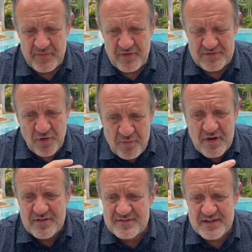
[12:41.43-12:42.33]
it's
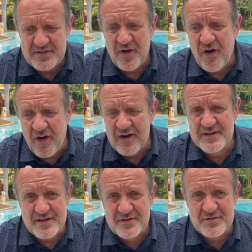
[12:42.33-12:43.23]
almost that the
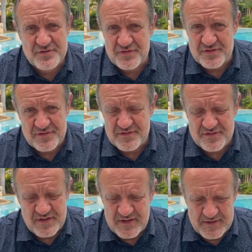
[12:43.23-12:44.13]
harder Christians,